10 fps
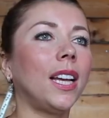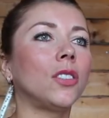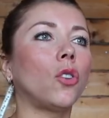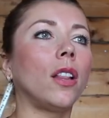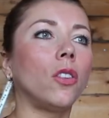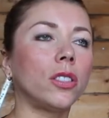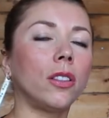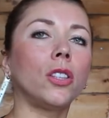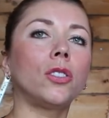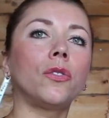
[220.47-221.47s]
so I lost
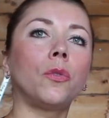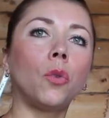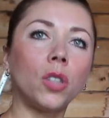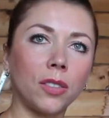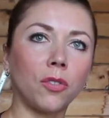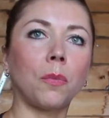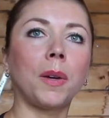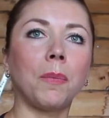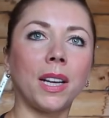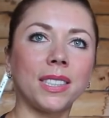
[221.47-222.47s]
lots of water from
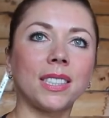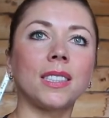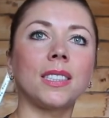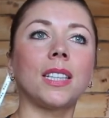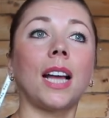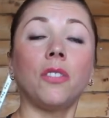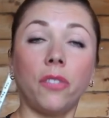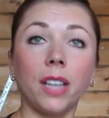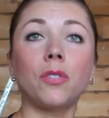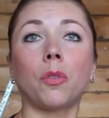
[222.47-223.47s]
my muscles and
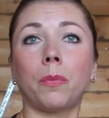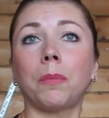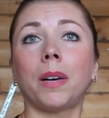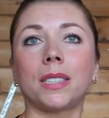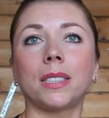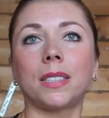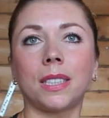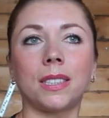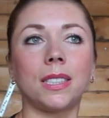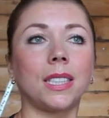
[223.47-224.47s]
fat from my muscles,
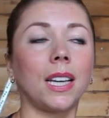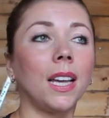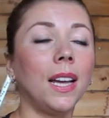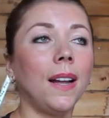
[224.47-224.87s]
as they say.